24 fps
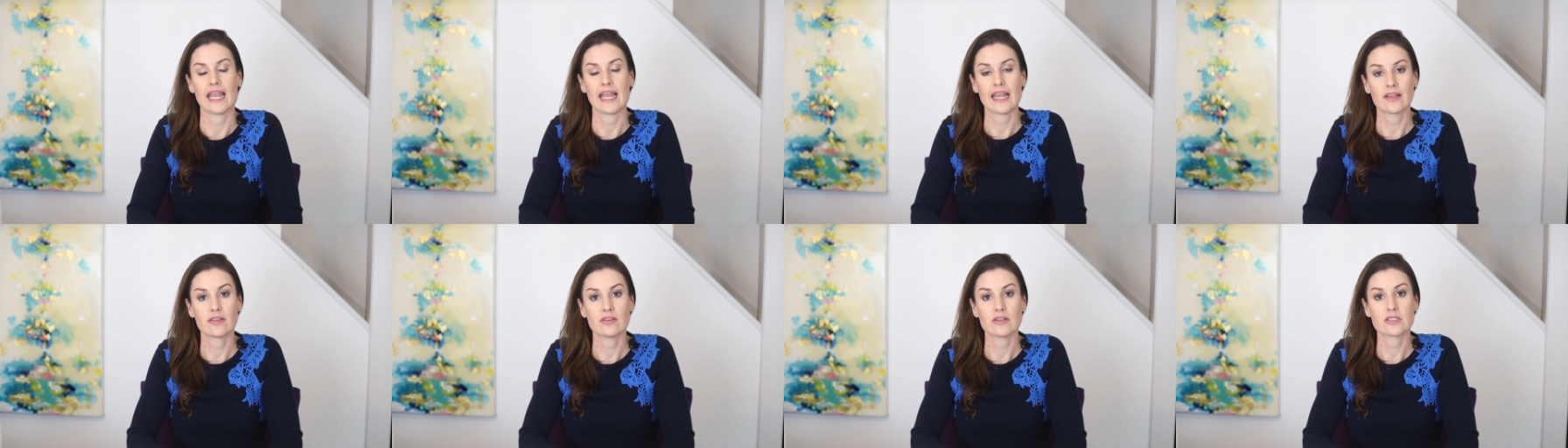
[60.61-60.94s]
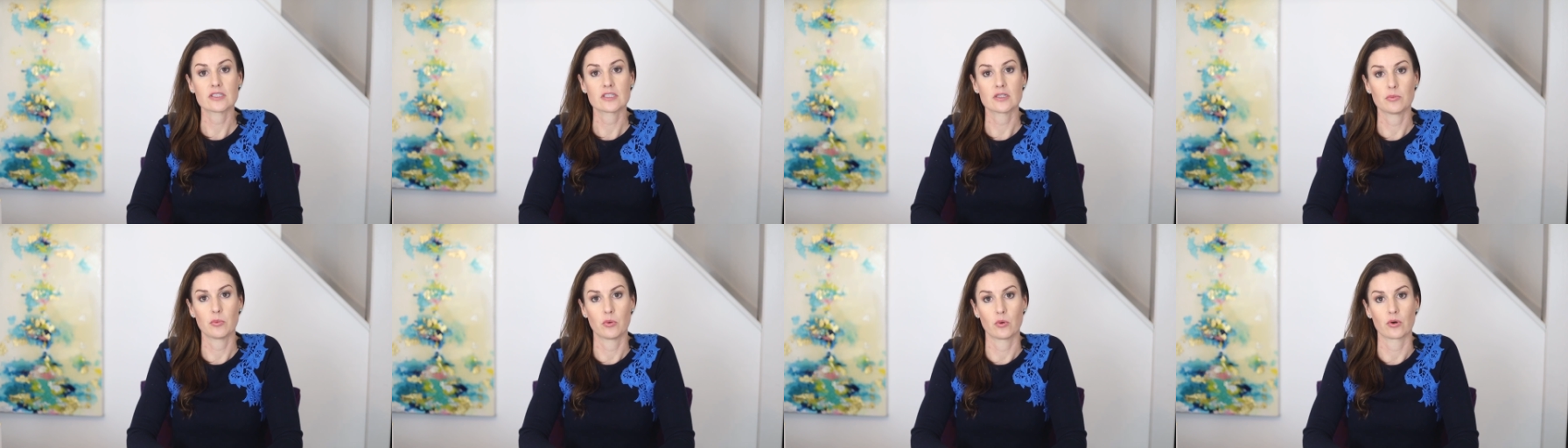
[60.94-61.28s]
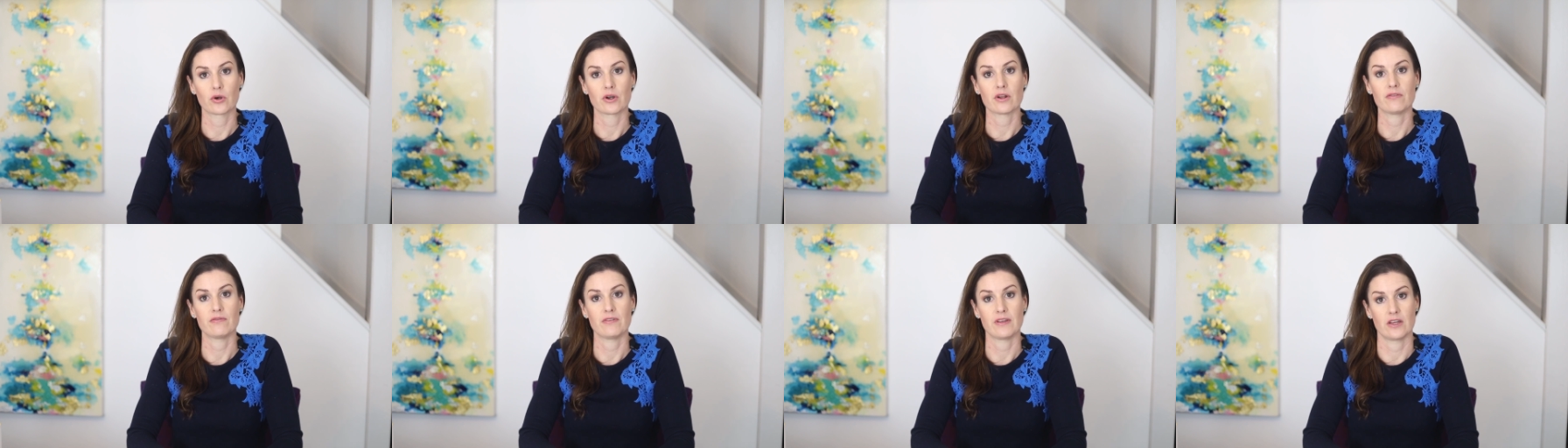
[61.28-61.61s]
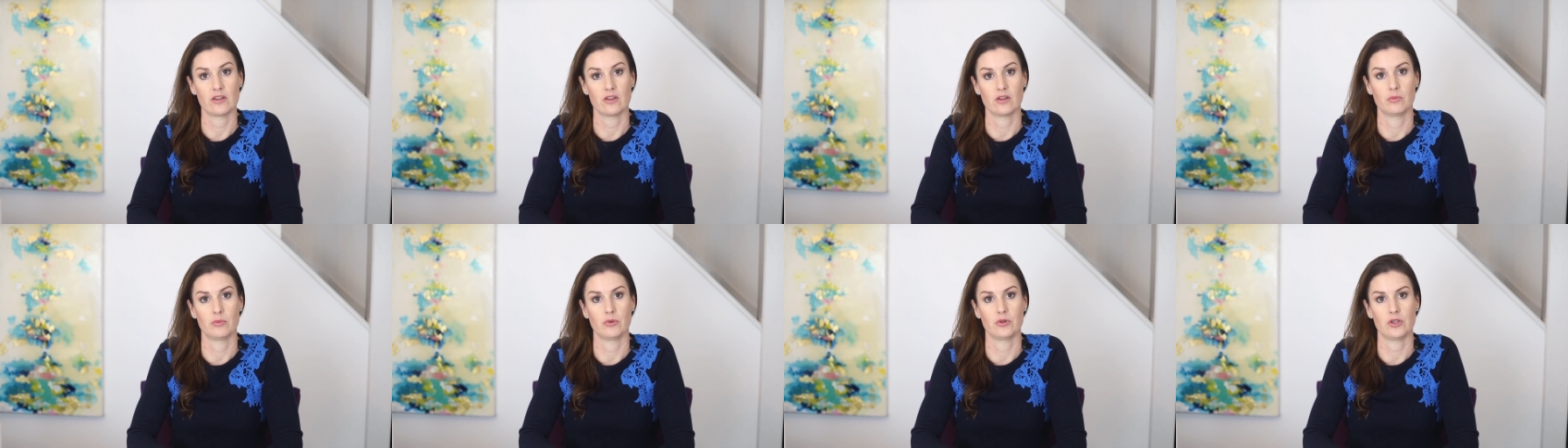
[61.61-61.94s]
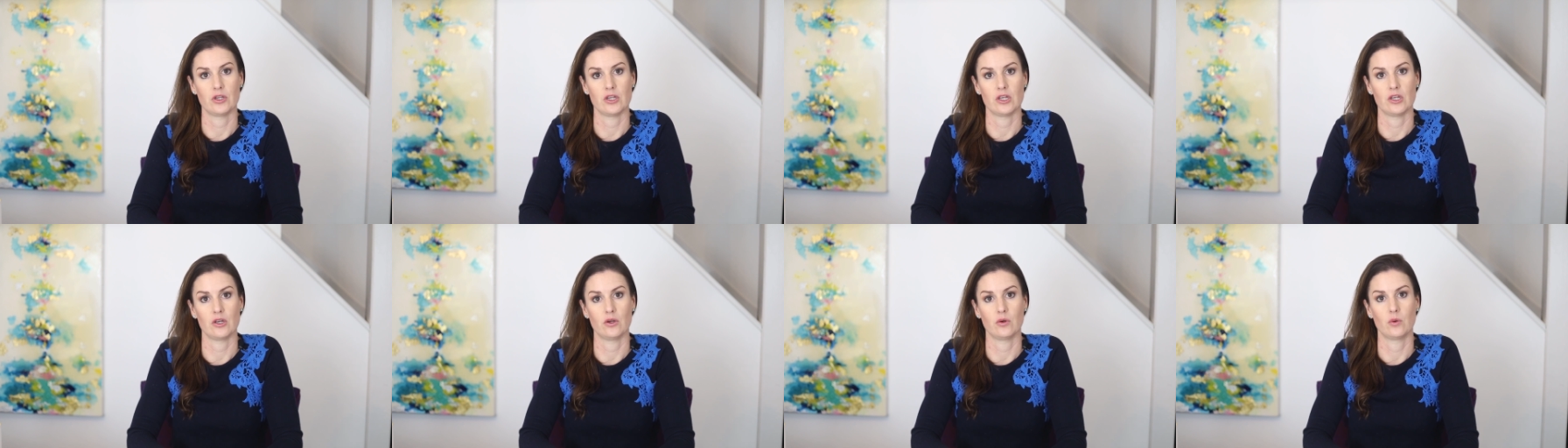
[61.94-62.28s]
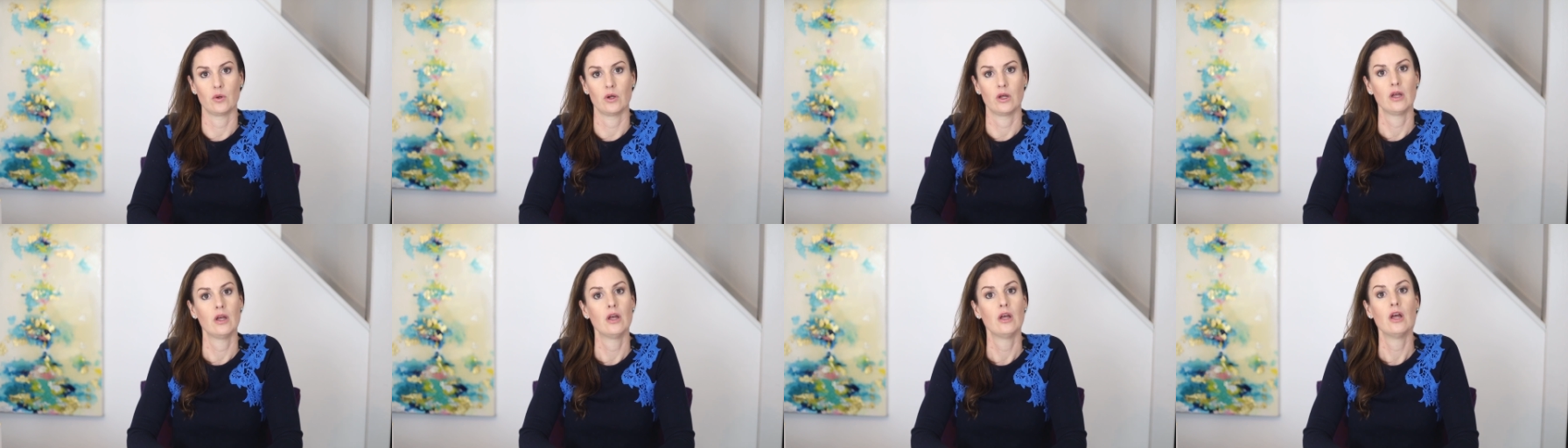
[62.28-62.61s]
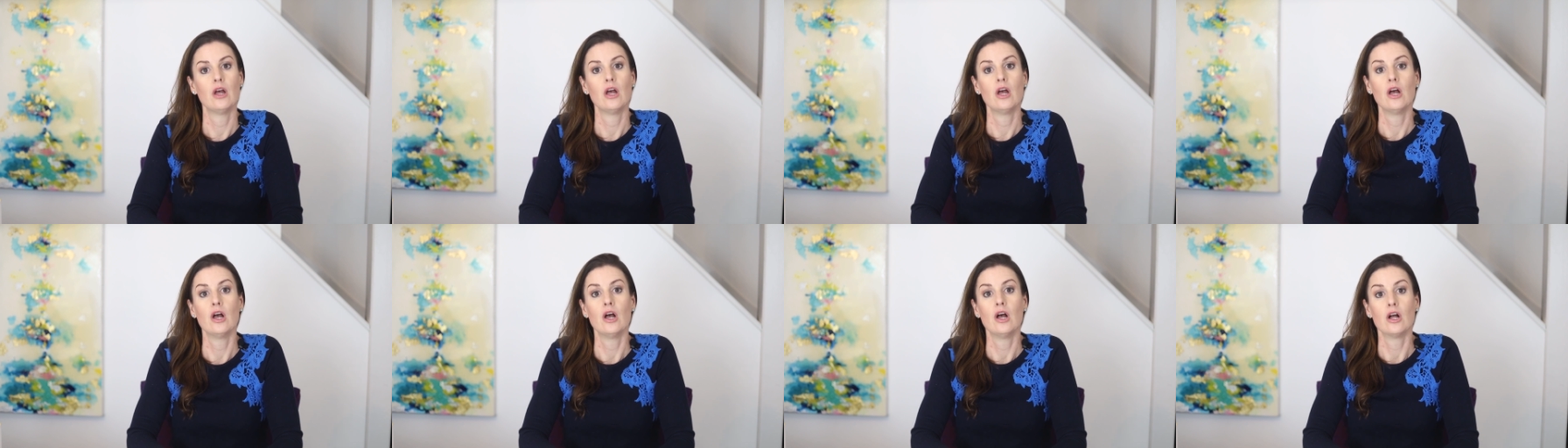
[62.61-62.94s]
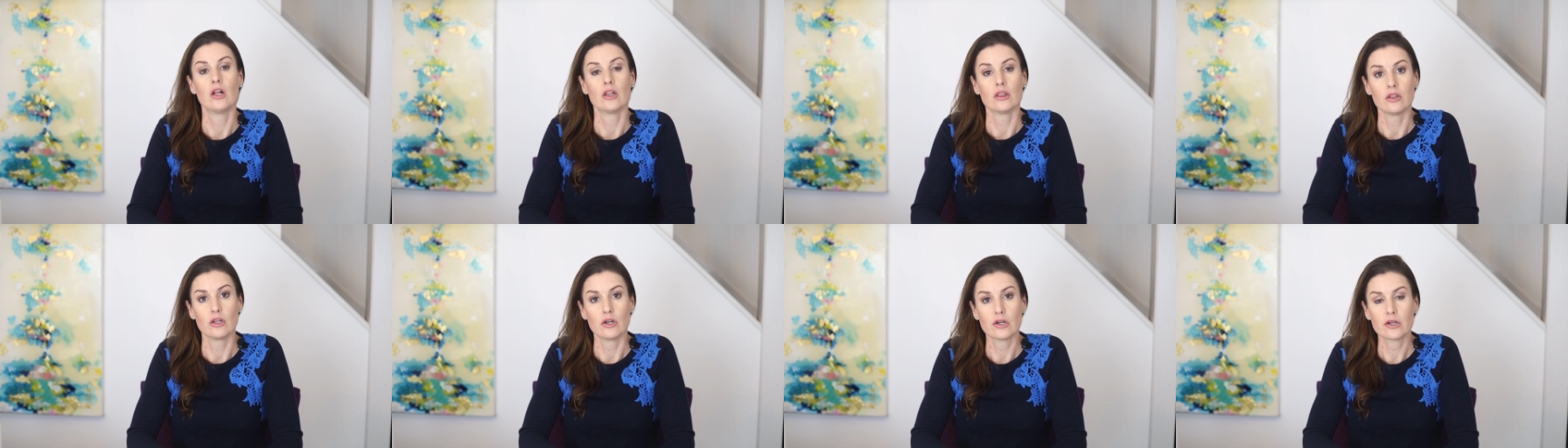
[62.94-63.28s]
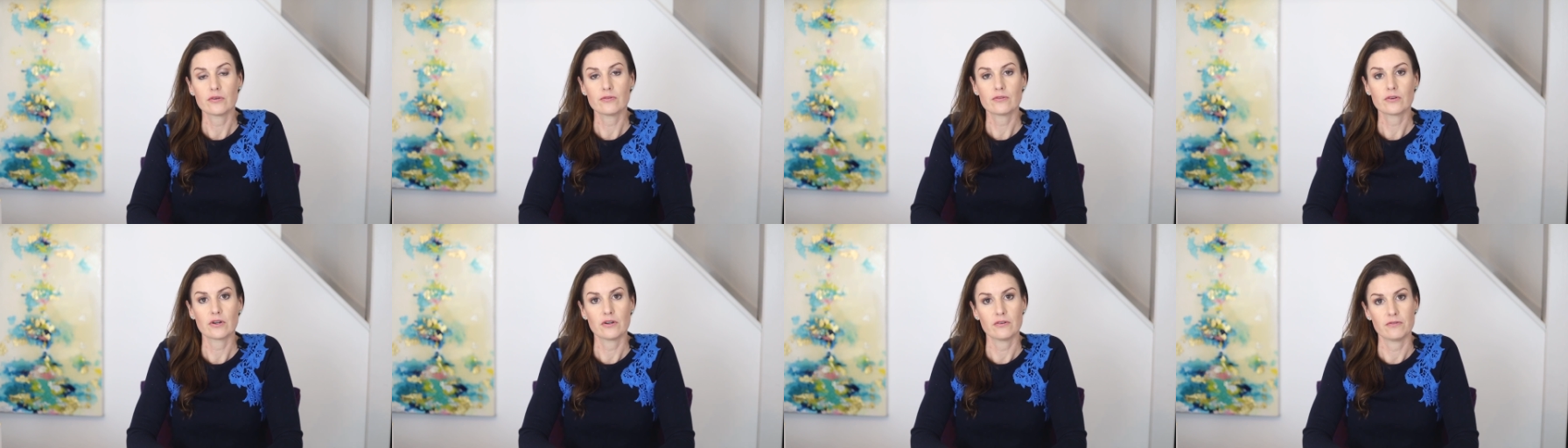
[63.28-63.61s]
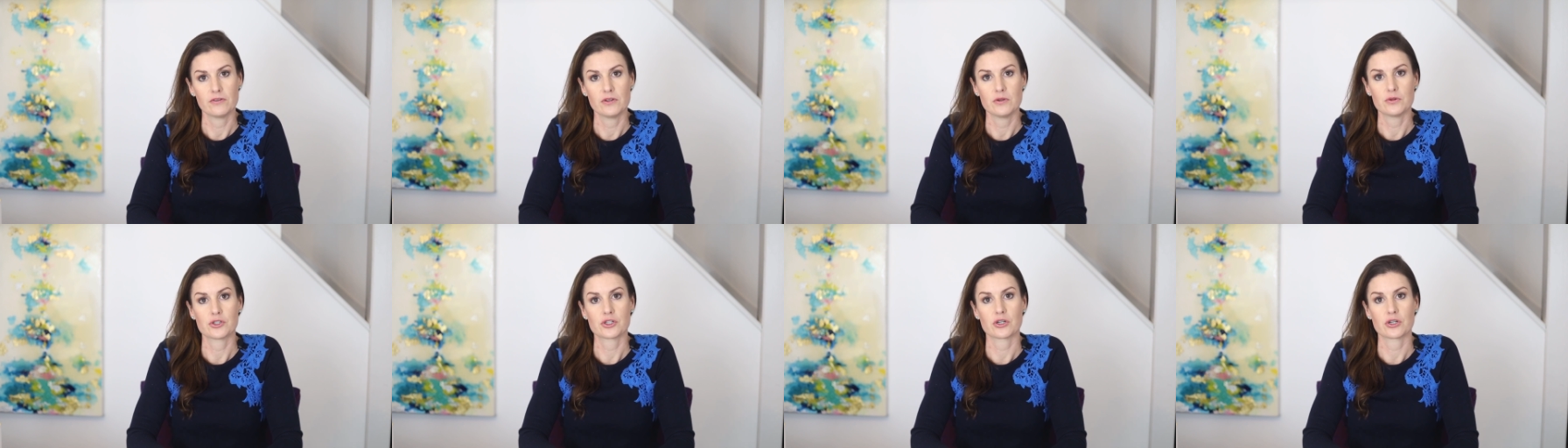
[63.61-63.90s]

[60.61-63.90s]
and the support available to you. Look for a